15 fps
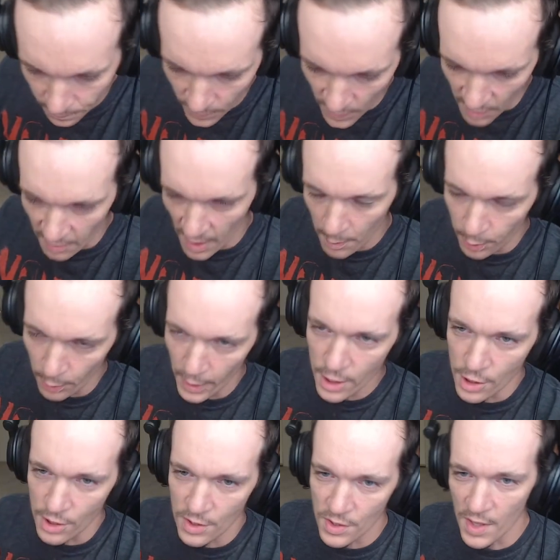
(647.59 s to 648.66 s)

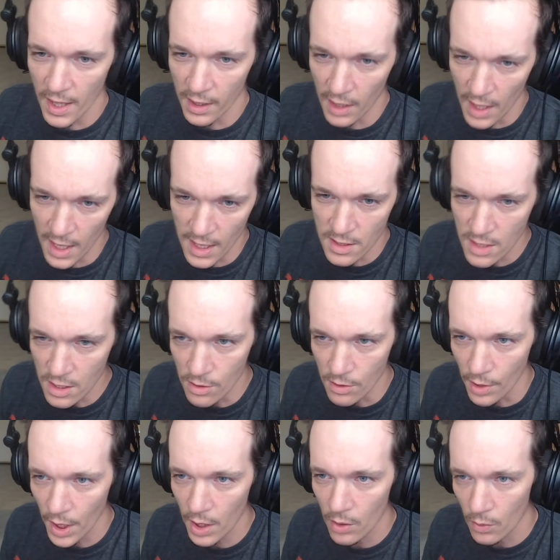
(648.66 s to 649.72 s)
evaporation side of the AC
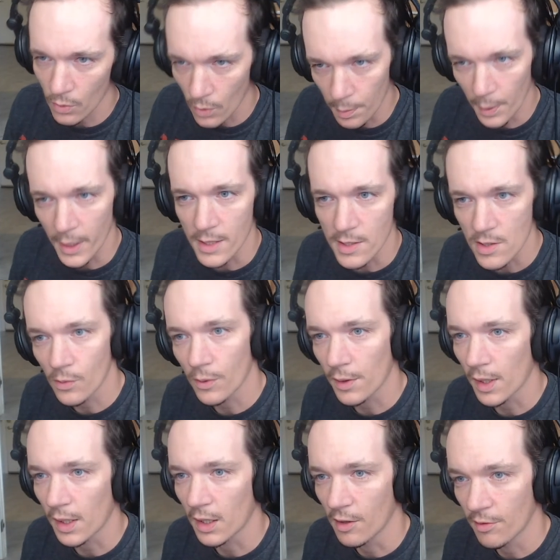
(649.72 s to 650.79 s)
unit, and replace it with
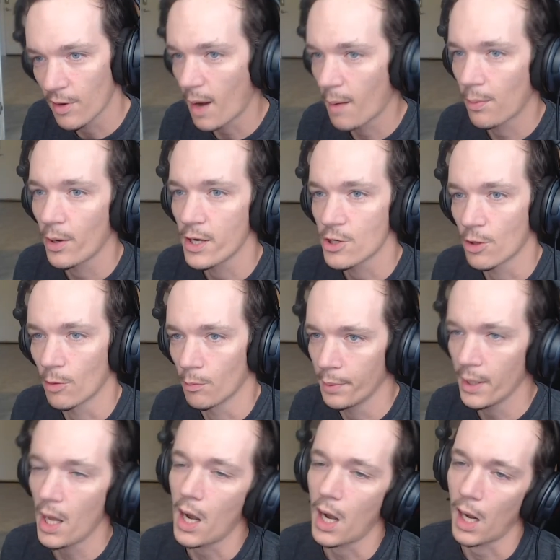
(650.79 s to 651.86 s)
like an evaporation
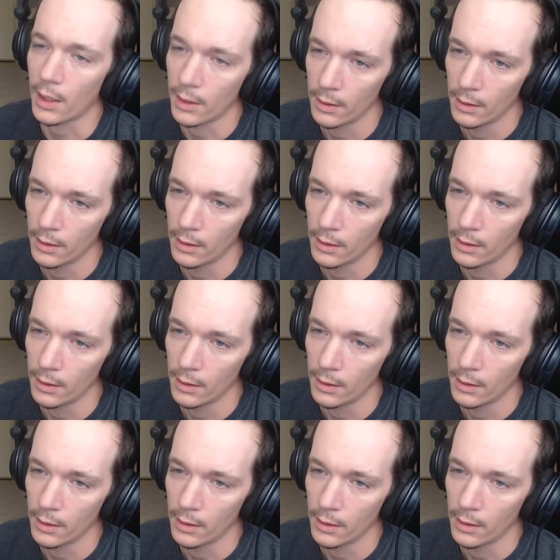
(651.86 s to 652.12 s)
block.